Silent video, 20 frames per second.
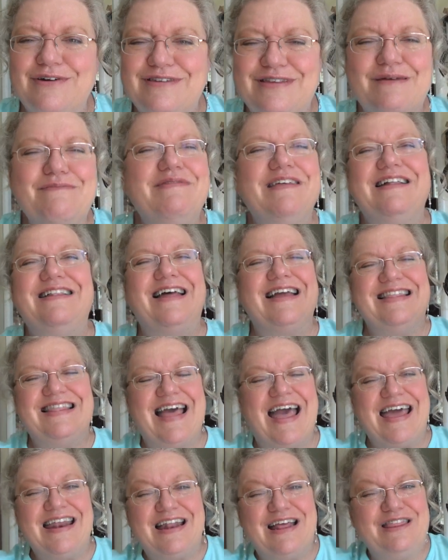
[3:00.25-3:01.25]
something like
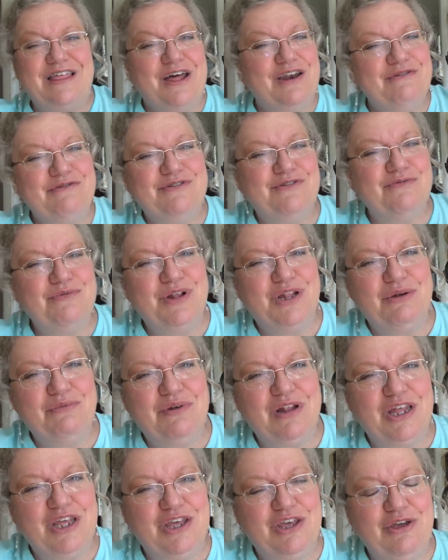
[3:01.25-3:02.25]
that. And I thought it was really,
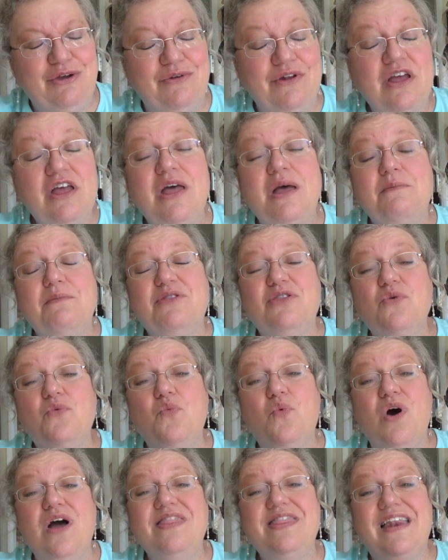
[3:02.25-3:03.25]
really cute. But the
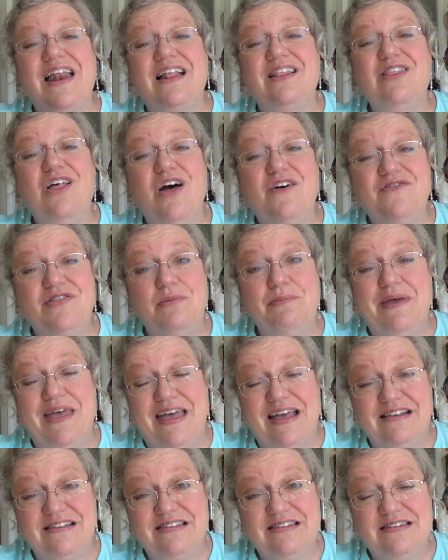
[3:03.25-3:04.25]
one that I love the
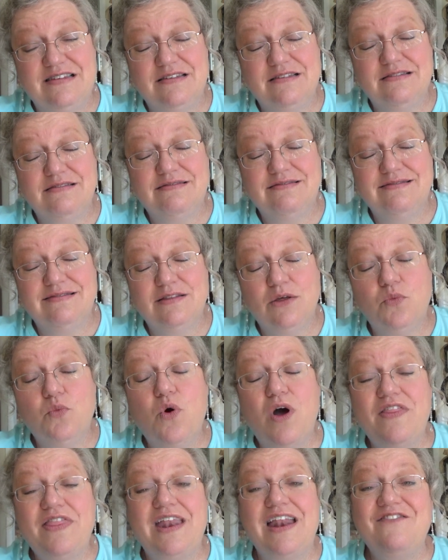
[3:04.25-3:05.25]
best, the
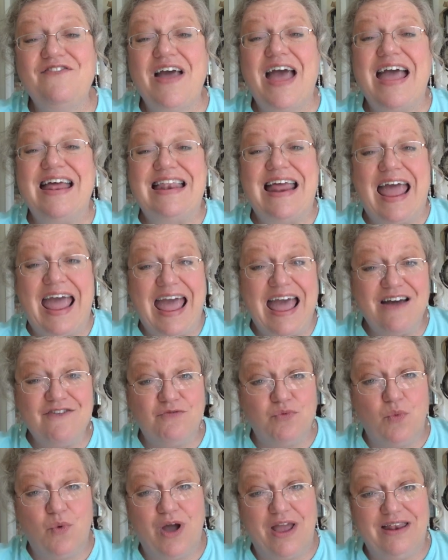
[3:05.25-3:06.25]
one that if I had to
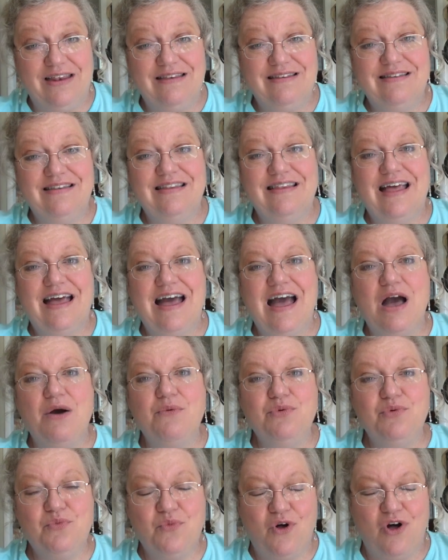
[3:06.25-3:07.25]
have one, I
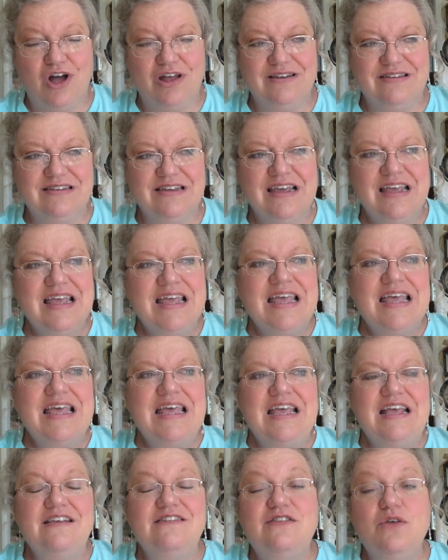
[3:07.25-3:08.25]
would want,
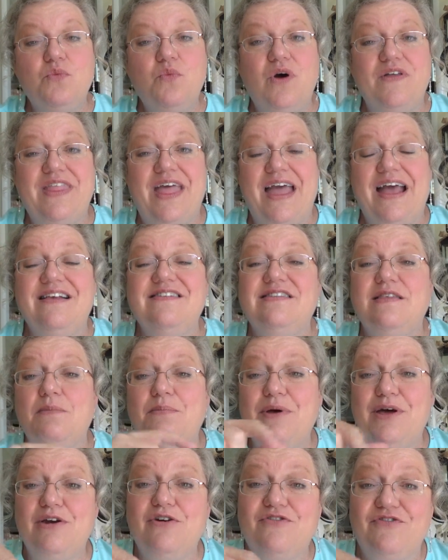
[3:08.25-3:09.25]
is the one that has the
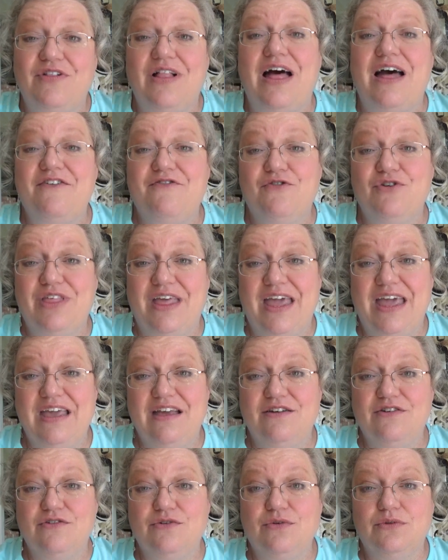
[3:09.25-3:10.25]
butterfly for the
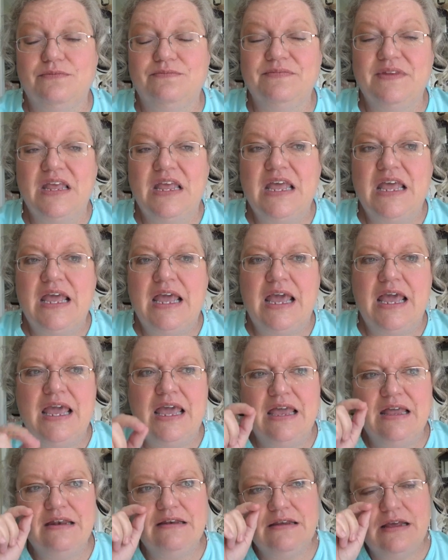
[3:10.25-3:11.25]
handle.
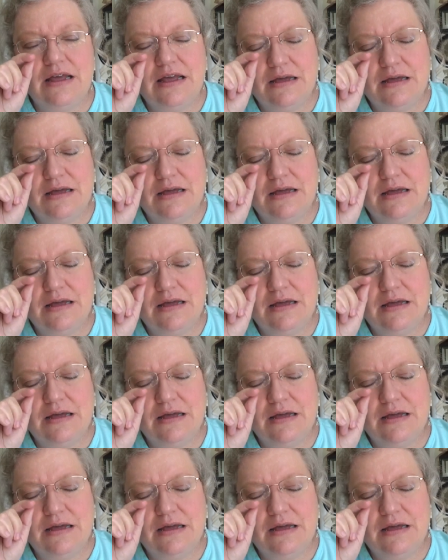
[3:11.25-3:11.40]
And